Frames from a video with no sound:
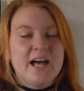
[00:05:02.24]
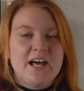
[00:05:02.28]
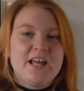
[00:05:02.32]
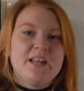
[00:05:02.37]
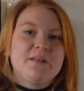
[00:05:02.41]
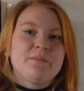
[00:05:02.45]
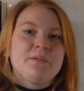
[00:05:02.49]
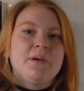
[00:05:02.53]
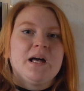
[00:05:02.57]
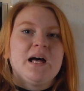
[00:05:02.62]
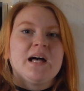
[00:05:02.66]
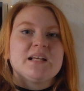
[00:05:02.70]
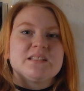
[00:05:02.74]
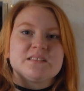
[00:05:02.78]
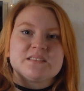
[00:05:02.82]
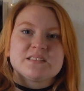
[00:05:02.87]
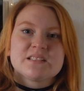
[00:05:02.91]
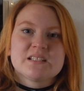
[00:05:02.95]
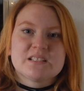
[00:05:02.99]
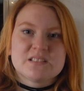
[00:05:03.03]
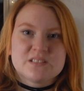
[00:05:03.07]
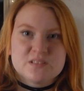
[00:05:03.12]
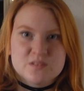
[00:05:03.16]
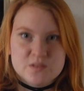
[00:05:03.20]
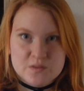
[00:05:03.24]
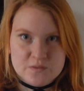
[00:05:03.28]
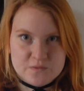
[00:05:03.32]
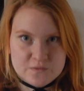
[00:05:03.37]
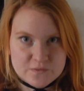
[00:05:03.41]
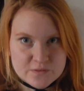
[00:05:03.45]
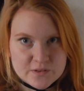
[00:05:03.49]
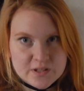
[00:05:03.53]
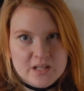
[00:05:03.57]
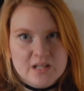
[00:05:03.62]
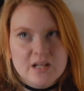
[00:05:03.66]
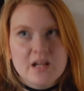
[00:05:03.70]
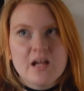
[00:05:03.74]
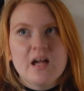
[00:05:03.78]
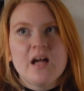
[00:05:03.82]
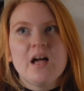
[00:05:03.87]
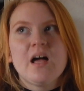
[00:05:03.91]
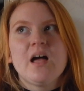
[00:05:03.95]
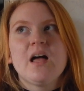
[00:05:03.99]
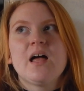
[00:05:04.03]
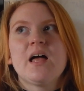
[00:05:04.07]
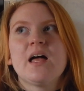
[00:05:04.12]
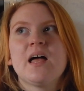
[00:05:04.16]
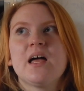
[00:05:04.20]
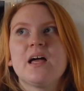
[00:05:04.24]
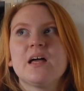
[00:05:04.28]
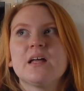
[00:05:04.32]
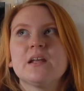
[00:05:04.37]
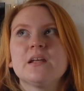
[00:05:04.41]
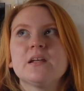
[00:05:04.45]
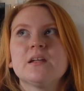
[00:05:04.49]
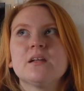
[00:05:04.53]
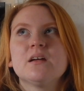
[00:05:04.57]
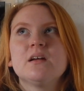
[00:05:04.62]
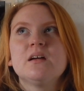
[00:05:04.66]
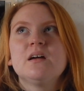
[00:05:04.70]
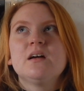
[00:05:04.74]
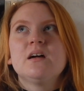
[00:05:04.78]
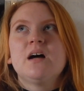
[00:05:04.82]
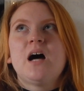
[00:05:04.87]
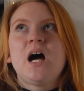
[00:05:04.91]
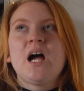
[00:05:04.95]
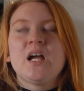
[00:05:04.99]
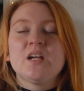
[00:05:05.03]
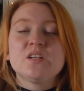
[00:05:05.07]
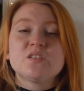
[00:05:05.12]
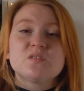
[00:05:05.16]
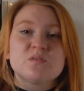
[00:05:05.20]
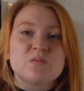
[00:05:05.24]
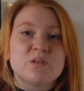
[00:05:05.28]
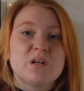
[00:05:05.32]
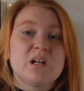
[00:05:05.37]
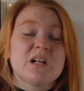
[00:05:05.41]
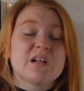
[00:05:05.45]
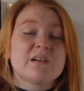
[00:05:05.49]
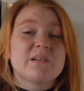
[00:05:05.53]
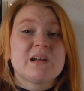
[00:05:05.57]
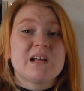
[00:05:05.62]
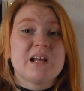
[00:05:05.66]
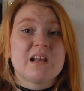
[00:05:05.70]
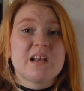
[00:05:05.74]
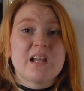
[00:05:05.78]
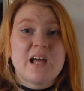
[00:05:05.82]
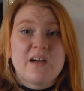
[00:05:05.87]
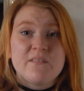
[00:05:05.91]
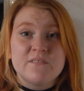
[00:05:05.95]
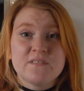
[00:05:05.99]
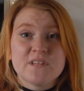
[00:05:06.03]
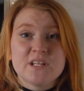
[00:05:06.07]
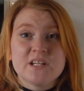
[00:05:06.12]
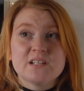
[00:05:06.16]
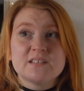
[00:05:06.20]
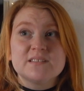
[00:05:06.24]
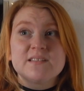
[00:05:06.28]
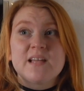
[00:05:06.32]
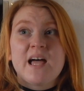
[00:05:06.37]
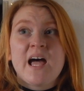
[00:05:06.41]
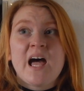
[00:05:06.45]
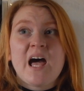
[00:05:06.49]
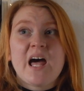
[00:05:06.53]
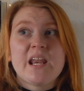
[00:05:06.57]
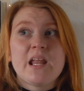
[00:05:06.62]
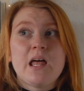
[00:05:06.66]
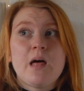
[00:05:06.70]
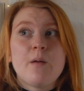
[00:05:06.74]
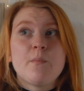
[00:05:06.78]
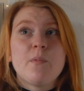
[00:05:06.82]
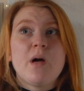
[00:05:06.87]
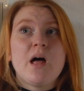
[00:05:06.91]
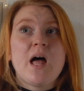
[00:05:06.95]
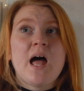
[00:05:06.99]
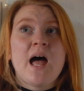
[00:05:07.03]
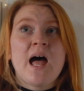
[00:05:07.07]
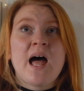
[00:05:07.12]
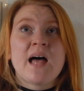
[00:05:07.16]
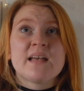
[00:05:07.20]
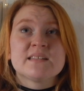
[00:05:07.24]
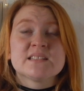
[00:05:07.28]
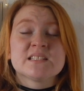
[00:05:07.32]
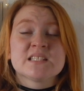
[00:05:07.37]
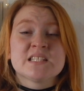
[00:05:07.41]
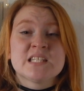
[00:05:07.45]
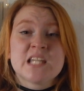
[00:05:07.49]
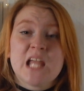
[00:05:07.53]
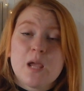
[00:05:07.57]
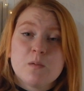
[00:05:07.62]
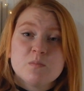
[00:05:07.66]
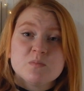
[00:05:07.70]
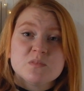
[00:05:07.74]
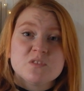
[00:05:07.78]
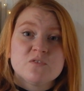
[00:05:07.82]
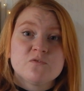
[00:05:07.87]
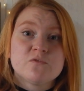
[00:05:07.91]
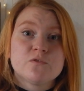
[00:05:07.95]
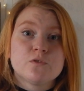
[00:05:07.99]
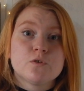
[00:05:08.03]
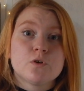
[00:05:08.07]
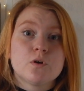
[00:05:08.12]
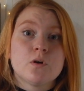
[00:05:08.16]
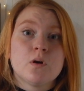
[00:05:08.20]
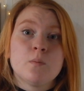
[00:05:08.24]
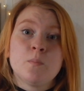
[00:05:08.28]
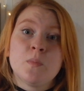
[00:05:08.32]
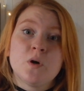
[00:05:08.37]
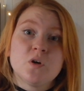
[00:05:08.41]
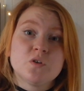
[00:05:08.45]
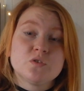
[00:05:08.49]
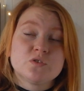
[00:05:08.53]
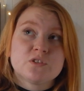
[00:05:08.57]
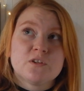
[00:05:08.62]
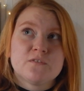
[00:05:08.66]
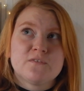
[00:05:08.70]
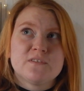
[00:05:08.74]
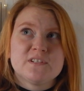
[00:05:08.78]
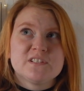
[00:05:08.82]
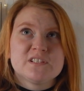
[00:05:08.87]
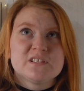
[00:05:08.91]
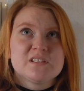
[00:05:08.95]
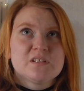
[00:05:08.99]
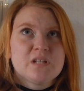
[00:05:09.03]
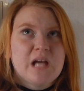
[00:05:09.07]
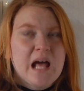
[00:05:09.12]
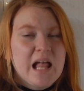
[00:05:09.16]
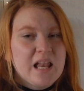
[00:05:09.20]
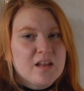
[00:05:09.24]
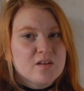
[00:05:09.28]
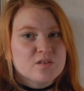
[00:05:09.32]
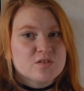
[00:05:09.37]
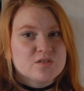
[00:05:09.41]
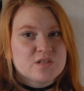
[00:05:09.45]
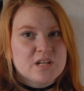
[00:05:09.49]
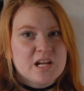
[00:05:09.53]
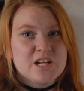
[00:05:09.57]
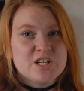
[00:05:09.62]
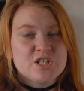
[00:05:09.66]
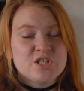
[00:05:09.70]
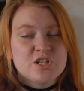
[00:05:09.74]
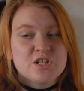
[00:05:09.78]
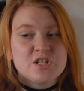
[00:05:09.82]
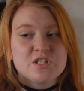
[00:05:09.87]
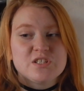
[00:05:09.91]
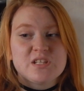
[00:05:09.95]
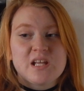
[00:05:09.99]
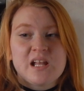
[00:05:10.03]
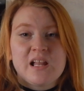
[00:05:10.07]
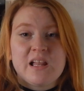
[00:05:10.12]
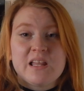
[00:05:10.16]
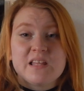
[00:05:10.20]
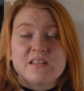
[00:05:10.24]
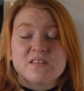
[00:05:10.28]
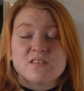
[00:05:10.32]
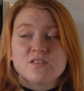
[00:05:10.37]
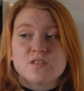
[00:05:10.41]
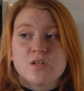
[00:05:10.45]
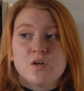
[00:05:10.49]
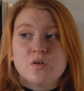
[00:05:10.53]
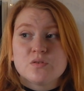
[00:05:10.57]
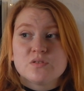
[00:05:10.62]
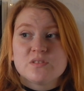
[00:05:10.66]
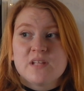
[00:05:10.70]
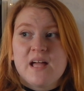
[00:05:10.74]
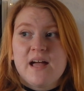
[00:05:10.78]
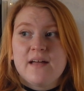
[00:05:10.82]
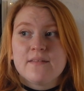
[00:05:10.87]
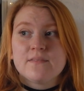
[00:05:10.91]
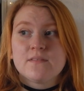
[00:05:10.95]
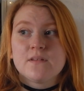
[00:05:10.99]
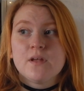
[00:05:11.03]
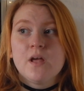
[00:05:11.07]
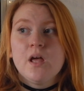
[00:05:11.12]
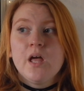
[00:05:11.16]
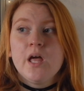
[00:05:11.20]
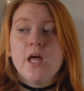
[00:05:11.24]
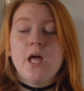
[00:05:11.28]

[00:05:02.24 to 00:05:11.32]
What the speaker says: Adam has schizophrenia, and I just really loved it. Adam has names for most of his hallucinations, at least those that